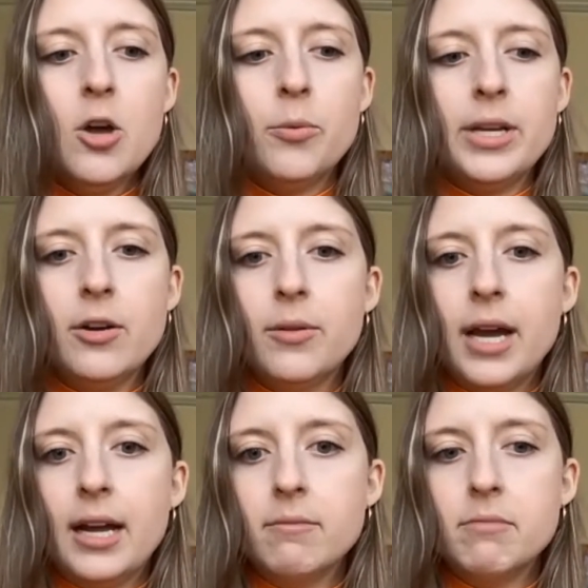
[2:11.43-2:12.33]
we know
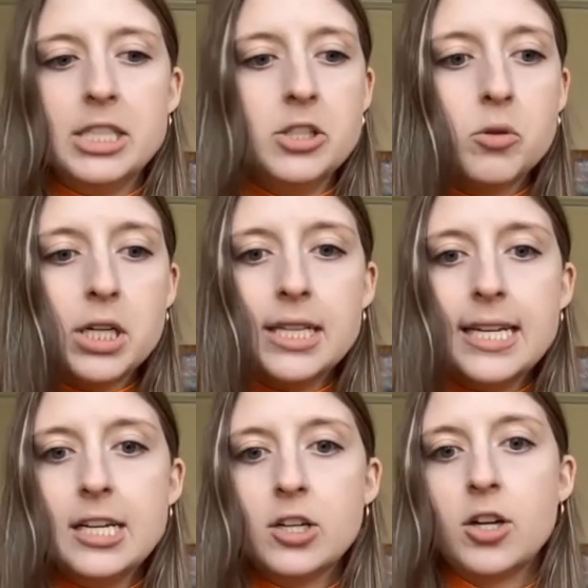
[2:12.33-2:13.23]
that historically
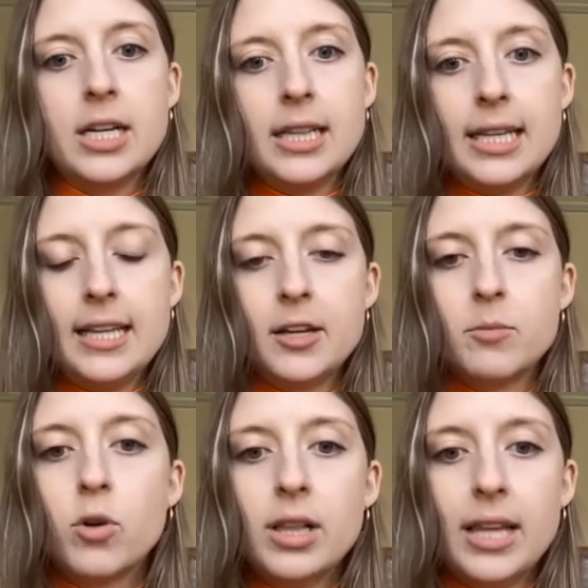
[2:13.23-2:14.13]
and currently they're
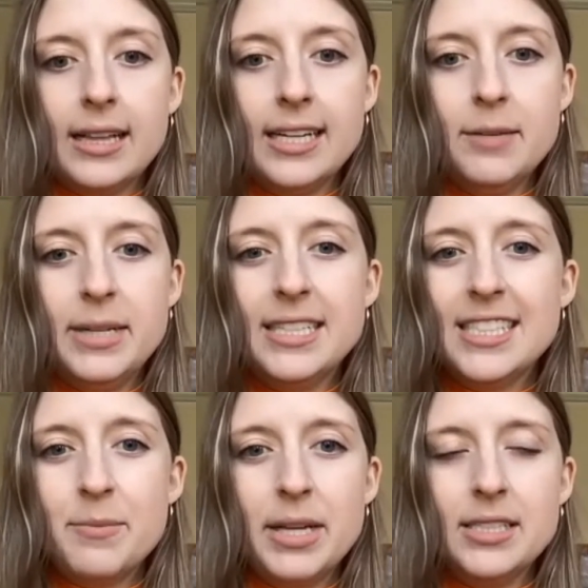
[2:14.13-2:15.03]
more likely to be
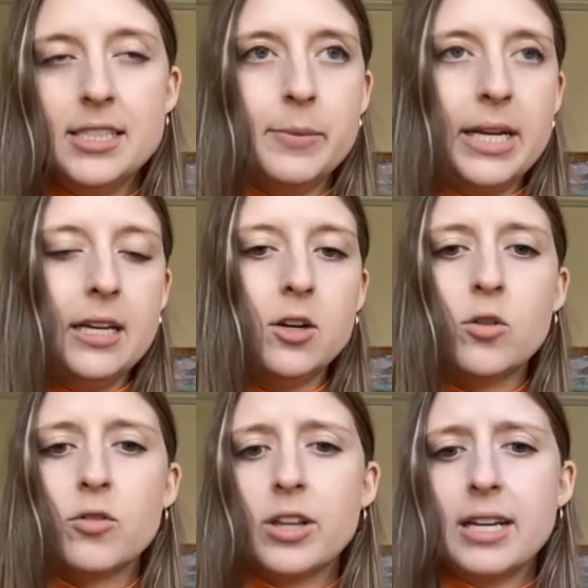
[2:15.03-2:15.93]
dismissed as being
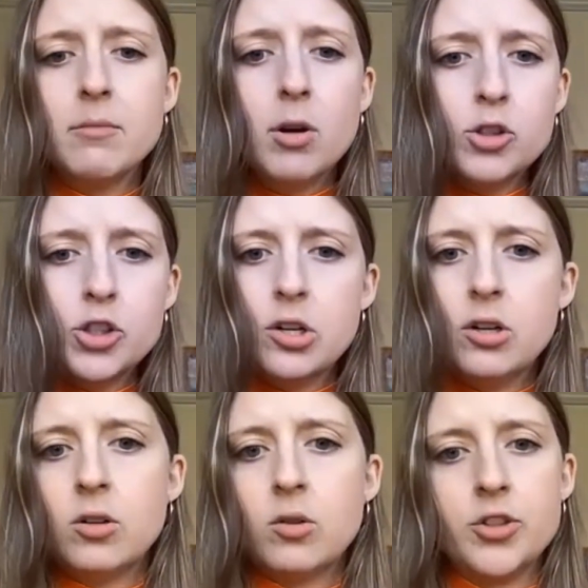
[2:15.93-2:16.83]
overly
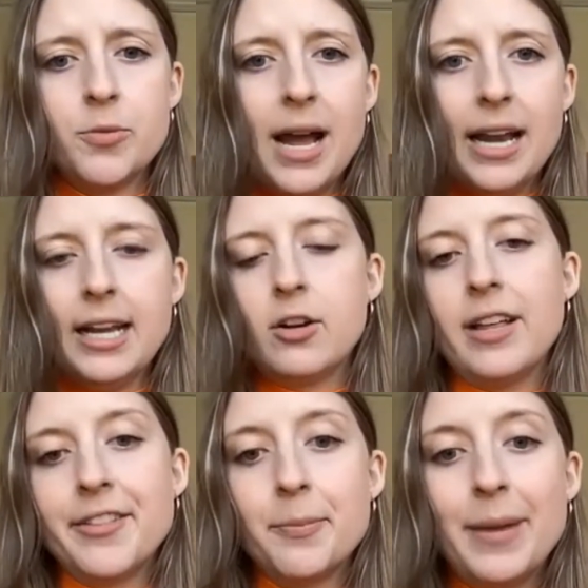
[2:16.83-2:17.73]
emotional or dramatic, or
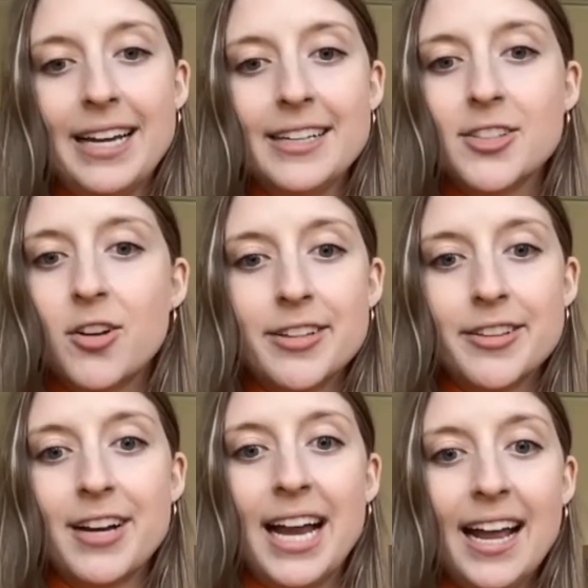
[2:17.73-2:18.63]
that their pain is all in
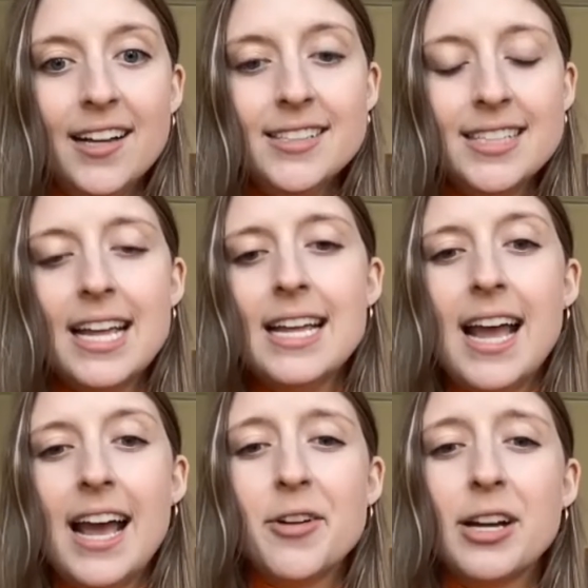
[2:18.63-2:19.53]
their heads.
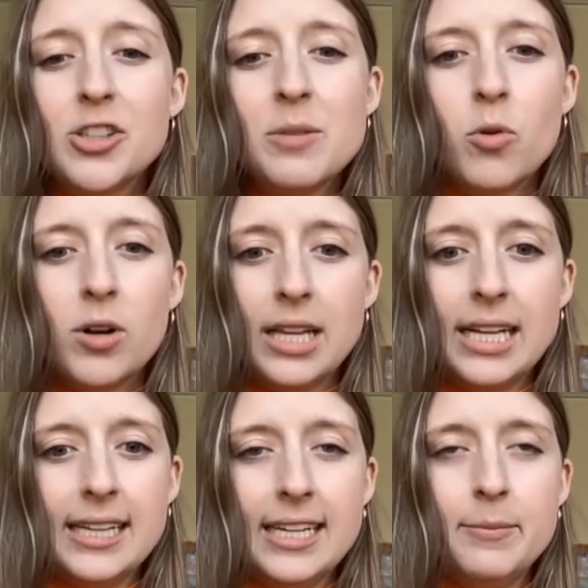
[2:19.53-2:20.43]
And they're actually more
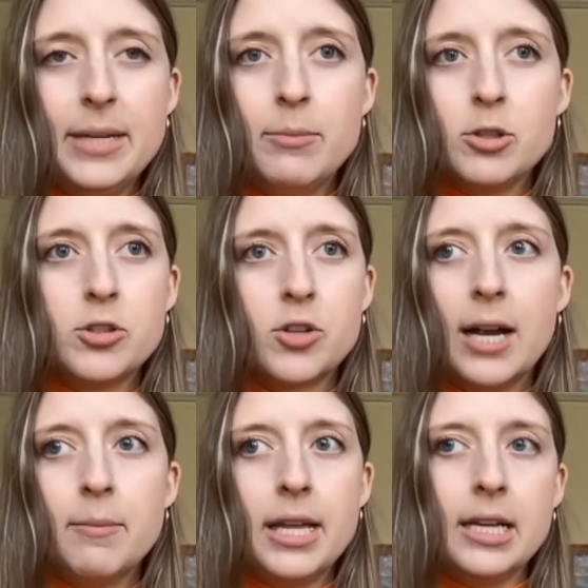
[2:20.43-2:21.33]
likely to be
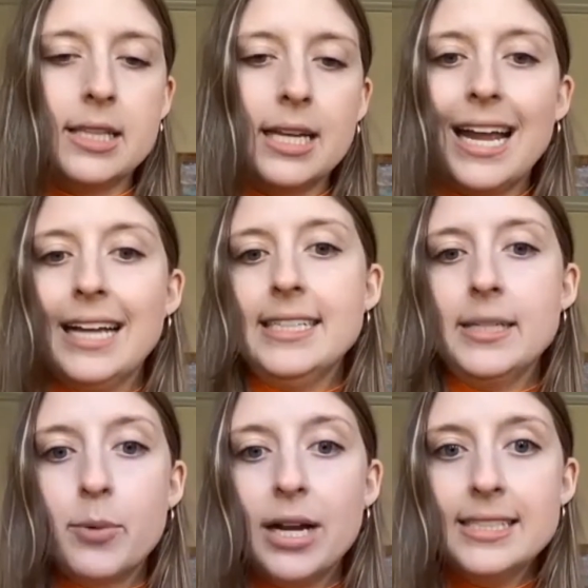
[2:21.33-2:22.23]
prescribed things like
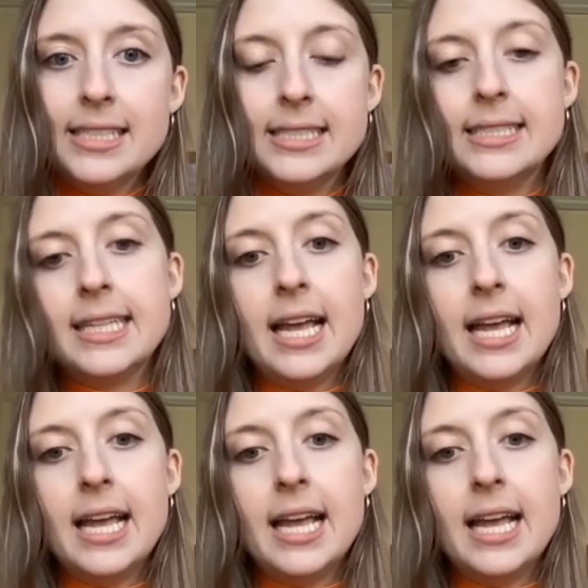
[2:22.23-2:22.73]
antidepressants,